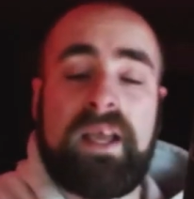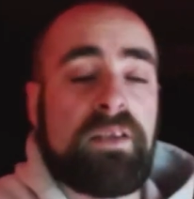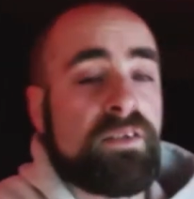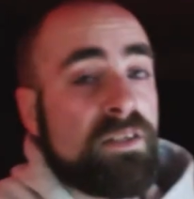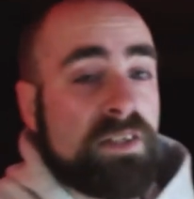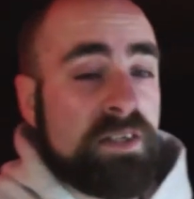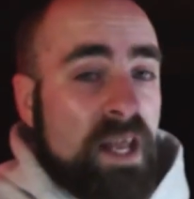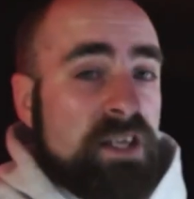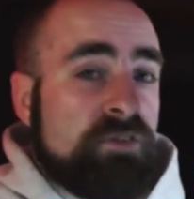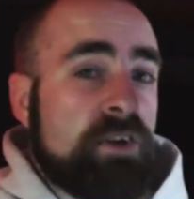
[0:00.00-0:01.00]
and in
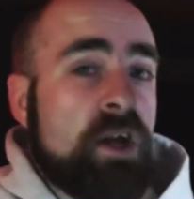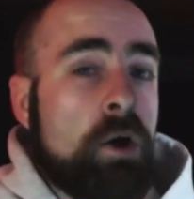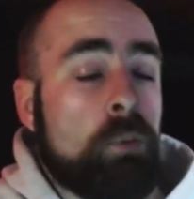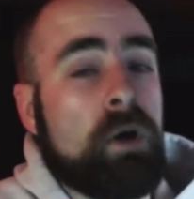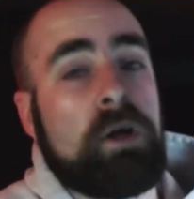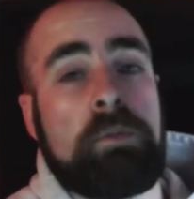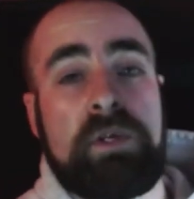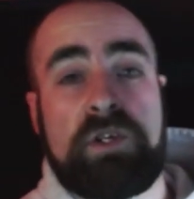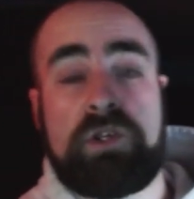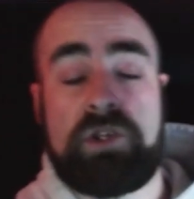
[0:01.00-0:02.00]
today's video we're going to be
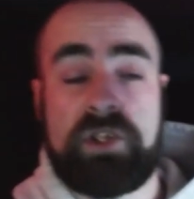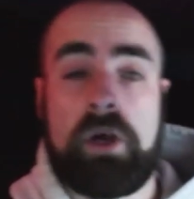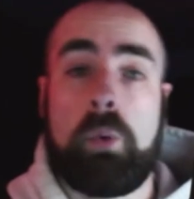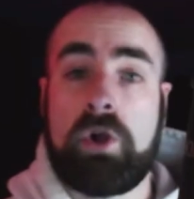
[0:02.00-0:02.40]
discussing